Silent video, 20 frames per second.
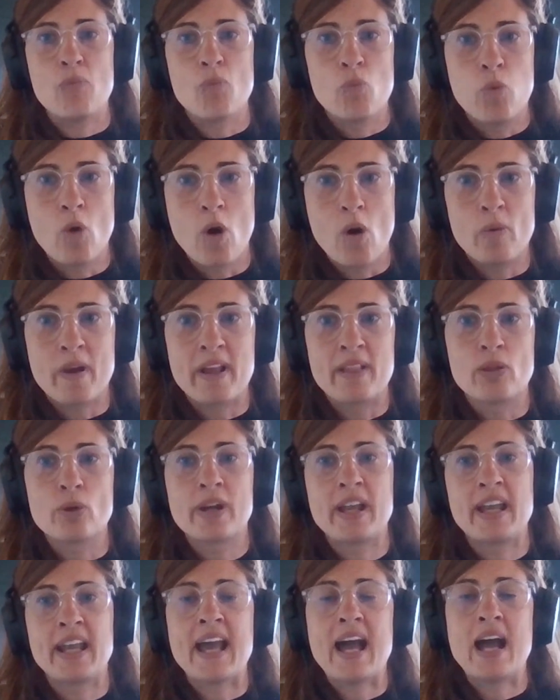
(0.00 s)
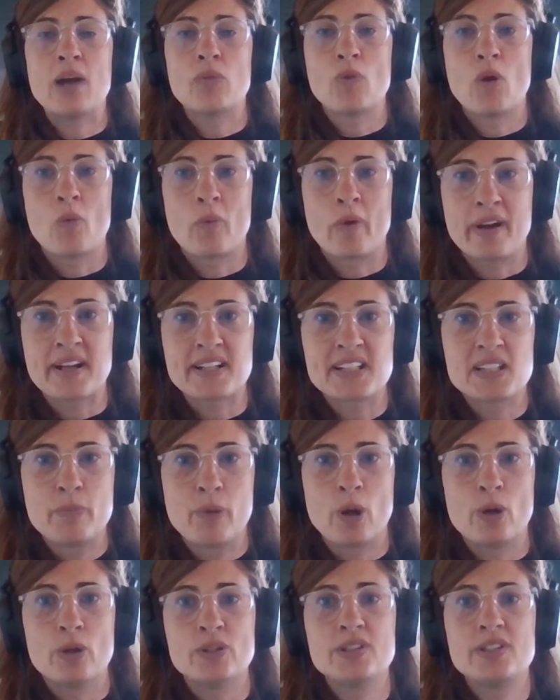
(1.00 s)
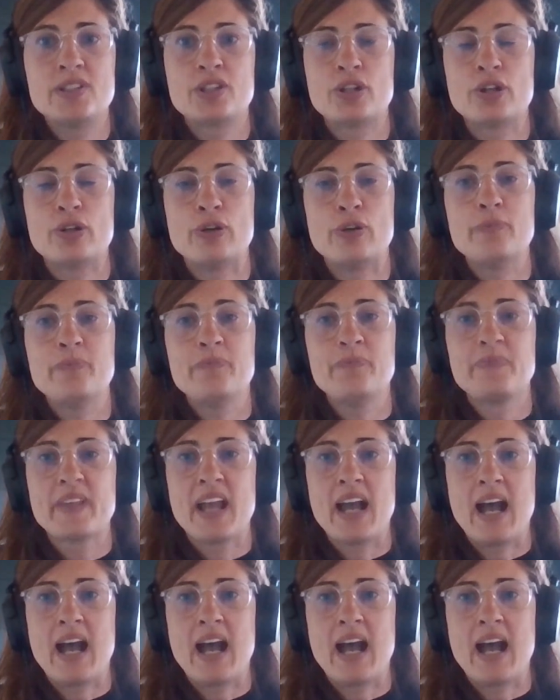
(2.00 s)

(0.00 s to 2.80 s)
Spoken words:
what we're looking at, what we're exposed to,